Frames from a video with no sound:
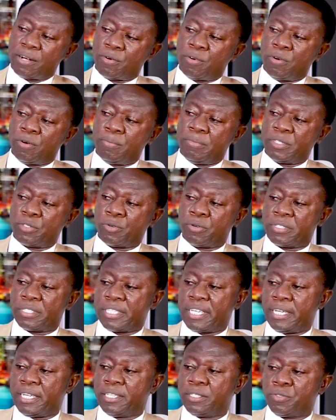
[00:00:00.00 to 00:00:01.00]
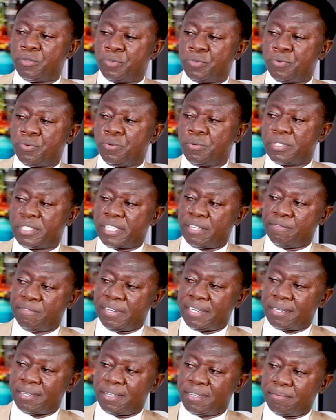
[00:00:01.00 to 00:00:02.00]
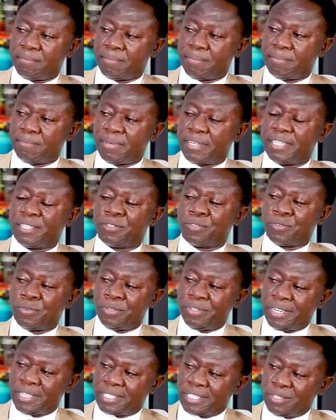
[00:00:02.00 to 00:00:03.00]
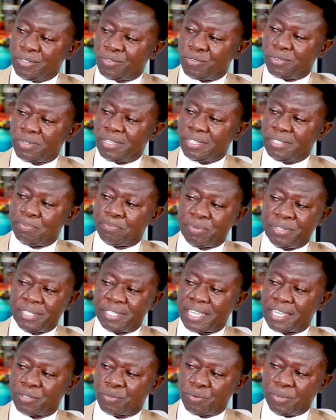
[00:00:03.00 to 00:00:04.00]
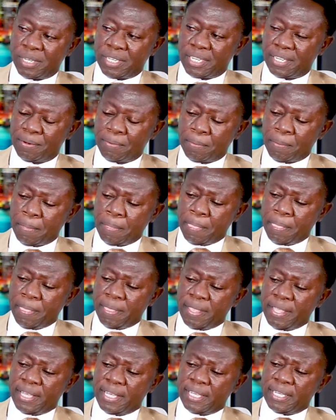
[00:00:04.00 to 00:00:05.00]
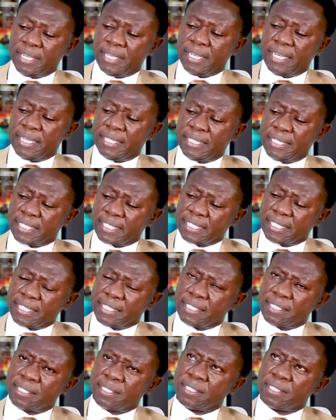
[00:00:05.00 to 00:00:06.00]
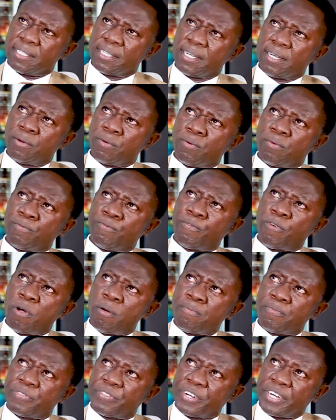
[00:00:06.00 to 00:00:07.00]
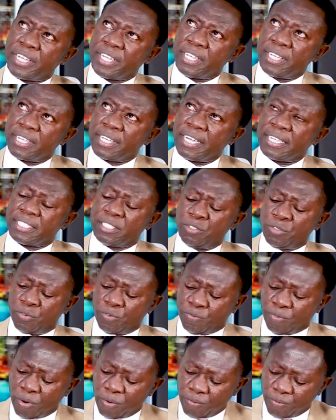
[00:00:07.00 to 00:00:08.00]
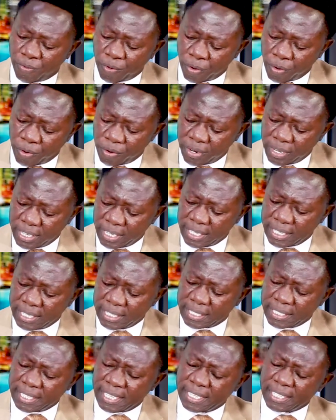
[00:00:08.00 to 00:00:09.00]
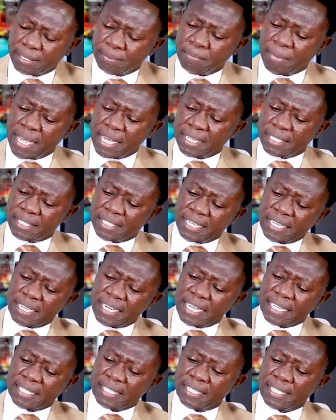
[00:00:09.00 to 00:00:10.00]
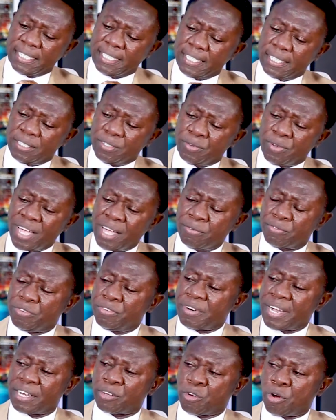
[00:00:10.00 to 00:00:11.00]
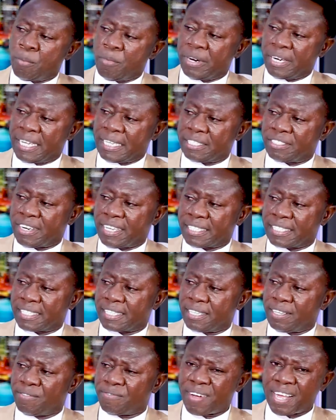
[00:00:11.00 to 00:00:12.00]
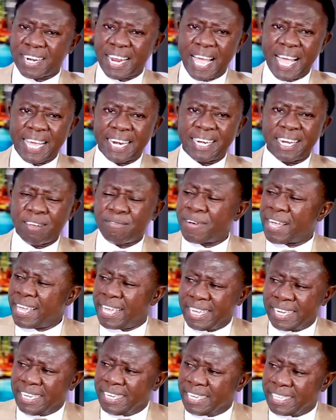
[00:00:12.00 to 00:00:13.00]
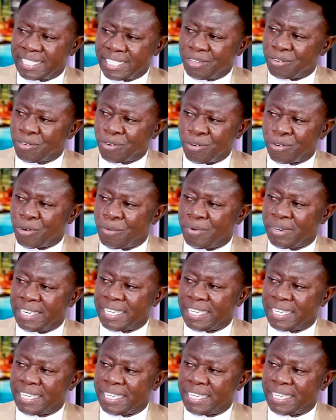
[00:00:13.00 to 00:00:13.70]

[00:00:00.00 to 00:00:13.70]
called Mr. Osei Chuchu Stephen. May his soul rest in, in peace as well. And Form 3 getting to Form 4, this man said that you have to write common entrance. In fact, I had never heard anything called common